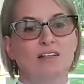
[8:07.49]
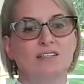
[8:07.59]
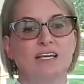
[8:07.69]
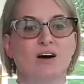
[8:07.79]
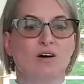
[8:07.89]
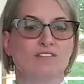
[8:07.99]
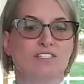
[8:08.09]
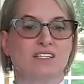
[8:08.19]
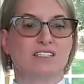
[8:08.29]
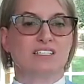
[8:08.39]
and now all of a
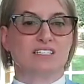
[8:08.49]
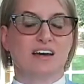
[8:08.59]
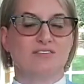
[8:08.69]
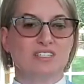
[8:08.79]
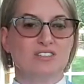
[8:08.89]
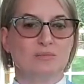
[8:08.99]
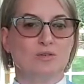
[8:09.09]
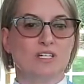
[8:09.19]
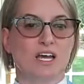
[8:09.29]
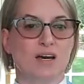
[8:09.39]
sudden he's having these
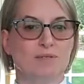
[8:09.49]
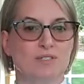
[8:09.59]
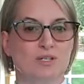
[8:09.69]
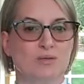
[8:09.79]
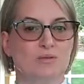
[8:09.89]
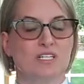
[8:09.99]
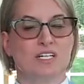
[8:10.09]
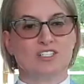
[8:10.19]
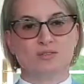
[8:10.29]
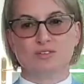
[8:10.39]
ammonia episodes, and
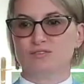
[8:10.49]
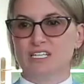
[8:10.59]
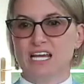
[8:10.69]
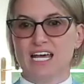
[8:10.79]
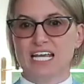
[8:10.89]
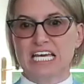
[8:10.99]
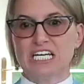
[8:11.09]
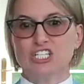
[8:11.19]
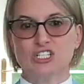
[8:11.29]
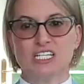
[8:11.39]
I don't know really how to
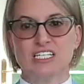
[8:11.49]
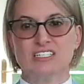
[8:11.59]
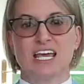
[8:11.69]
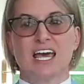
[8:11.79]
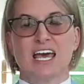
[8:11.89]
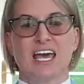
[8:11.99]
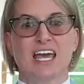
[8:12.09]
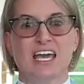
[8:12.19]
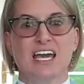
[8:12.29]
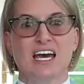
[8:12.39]
handle this.
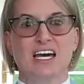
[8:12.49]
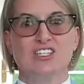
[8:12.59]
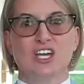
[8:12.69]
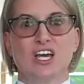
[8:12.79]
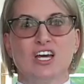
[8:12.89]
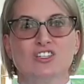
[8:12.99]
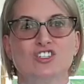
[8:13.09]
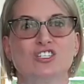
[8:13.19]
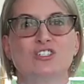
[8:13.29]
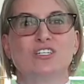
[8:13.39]
And
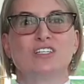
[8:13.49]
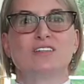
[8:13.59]
just